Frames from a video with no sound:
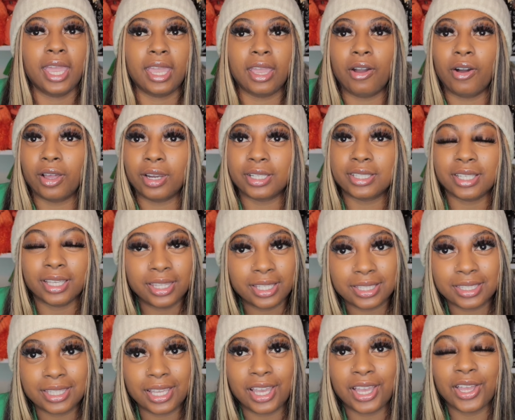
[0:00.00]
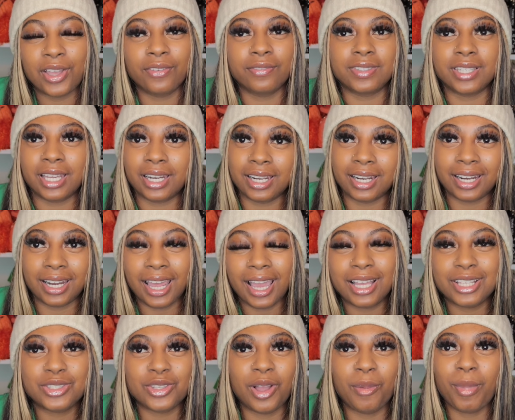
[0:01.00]
and all this other stuff, da da da
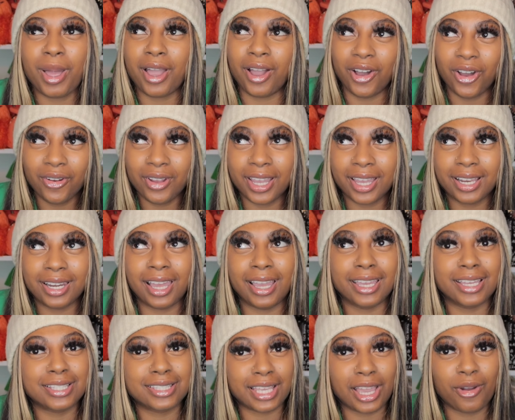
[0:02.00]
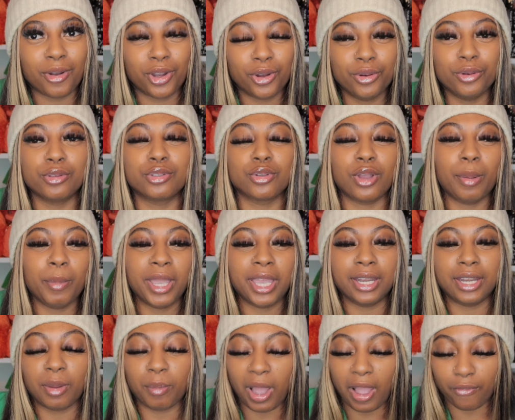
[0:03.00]
da. So I'm like, okay, like it sound cool. So I'm
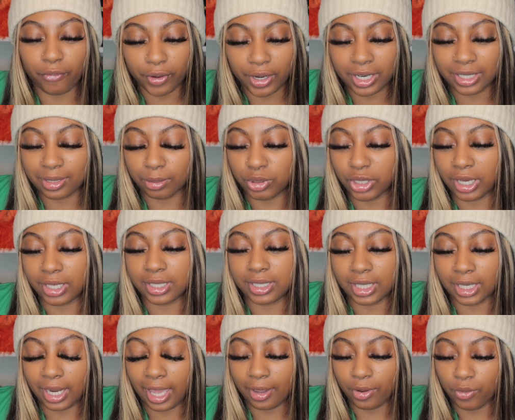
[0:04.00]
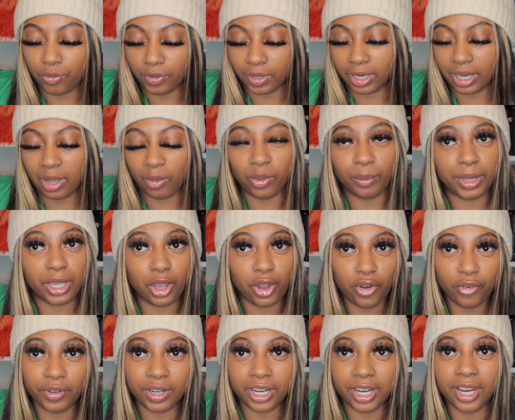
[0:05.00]
hitting up my friends. I'm trying to see like who finna come with me
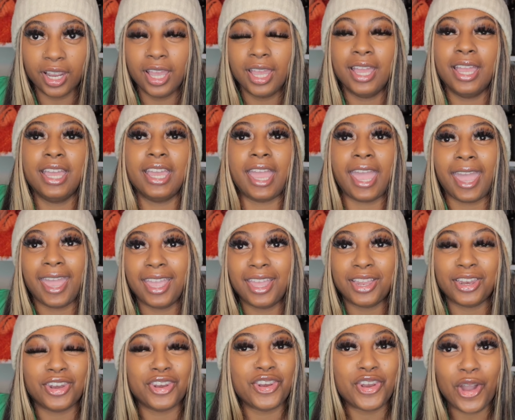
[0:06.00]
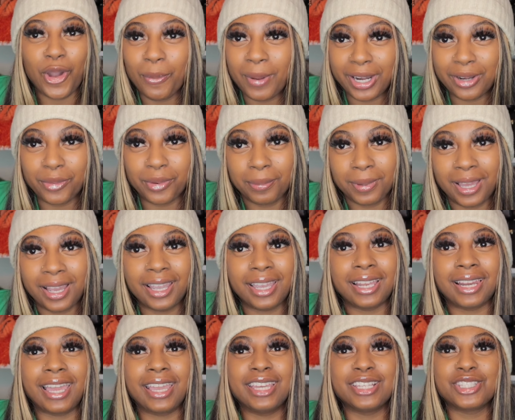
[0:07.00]
over there. Ain't nobody
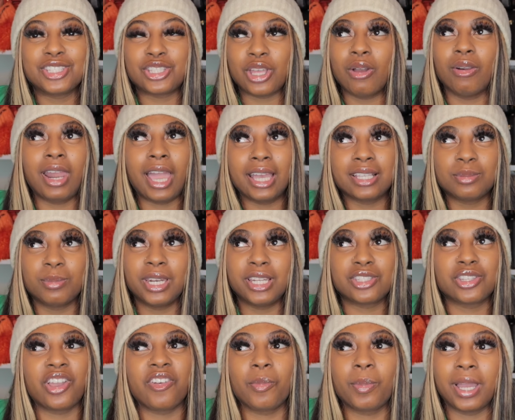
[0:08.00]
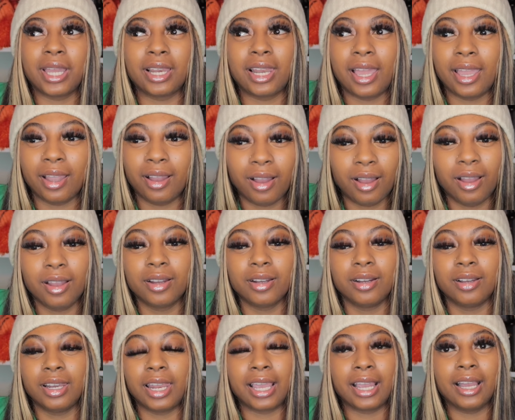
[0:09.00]
replying. Like it's so last minute. So everybody like, oh
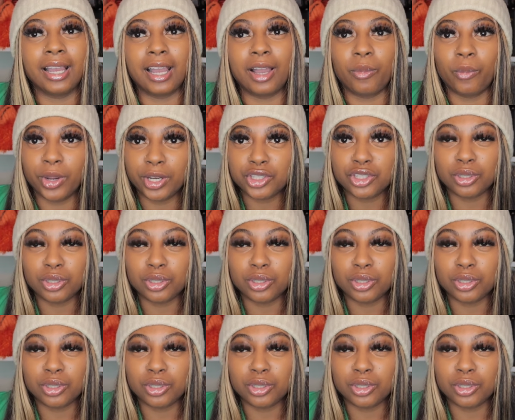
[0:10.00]
girl, like I got work